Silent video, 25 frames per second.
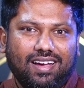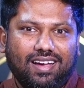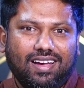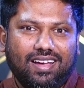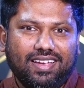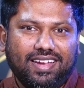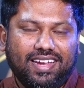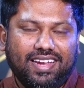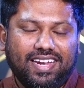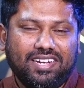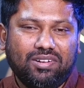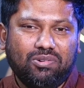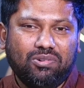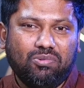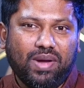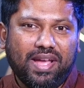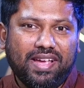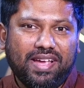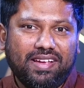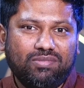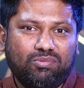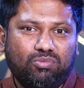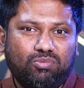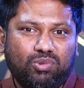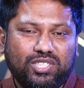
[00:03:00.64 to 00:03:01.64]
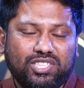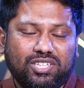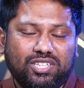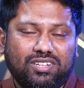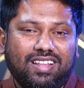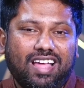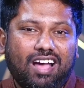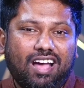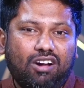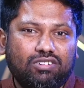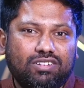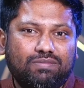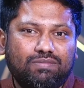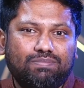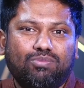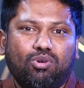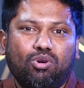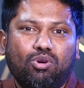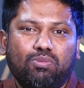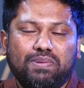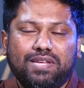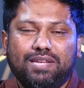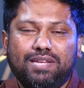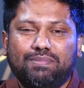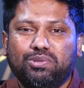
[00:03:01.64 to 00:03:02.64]
in a way which allowed
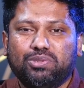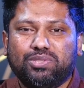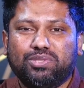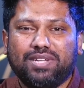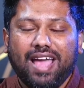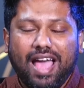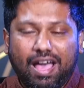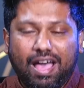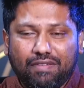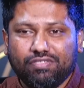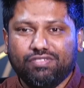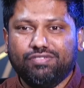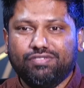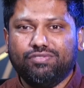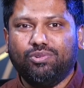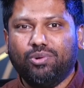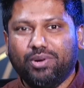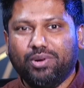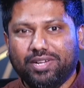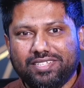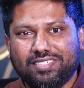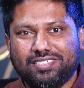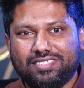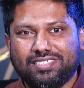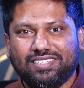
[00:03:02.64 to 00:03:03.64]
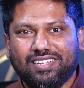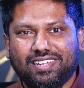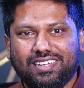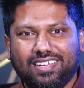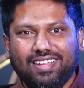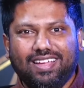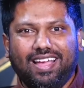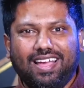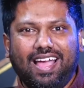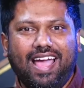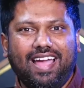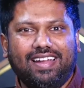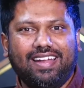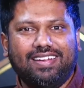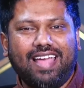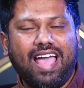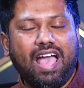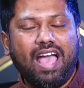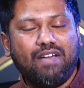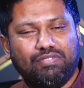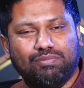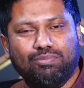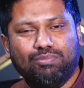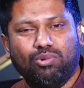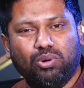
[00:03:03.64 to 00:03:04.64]
more people to have a voice and
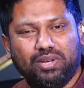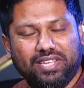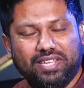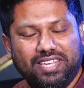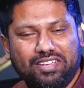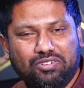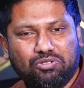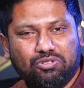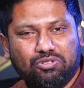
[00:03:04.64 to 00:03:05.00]
have a more equal